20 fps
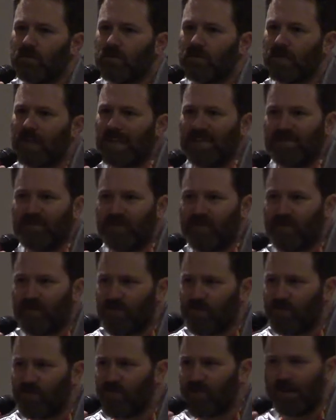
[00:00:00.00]
live
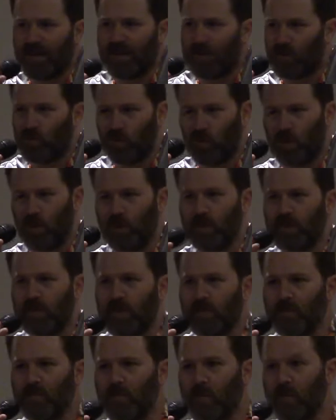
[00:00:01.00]
through these words
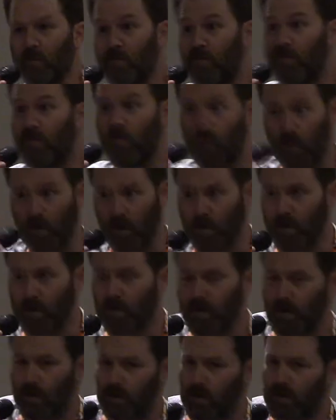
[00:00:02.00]
and perform,
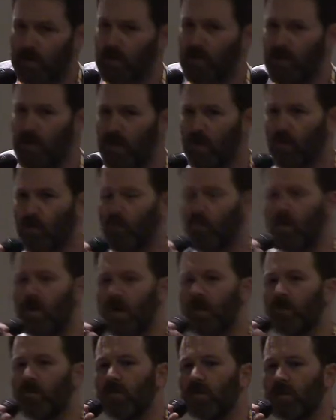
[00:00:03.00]
so to speak,
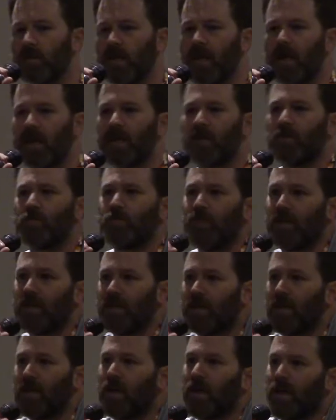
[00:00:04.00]
what it was like to
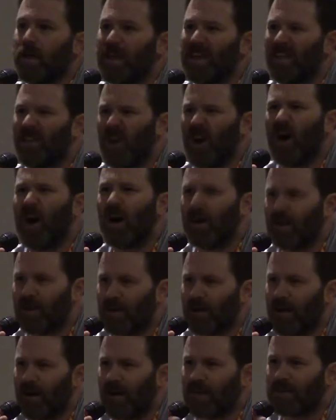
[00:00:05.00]
be in the
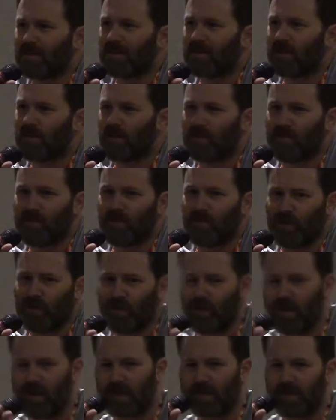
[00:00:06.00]
Holocaust. So for
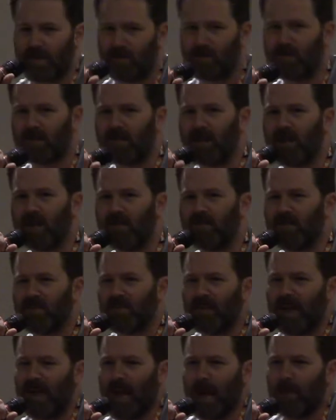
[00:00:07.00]
three weeks, I was not a
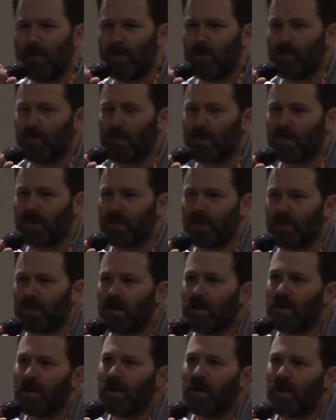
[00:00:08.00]
very happy person.
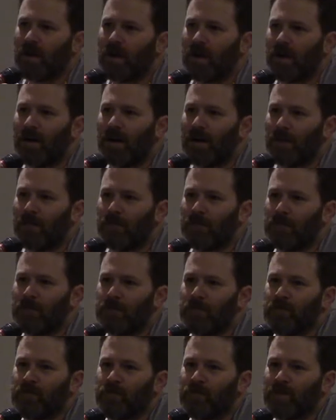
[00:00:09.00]
Uh,
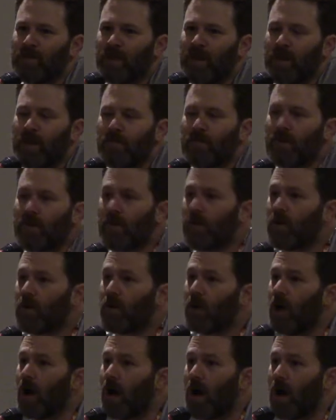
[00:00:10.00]
but then
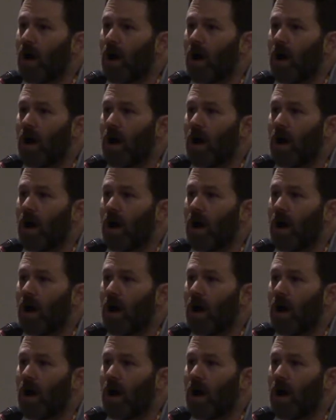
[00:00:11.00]
there are,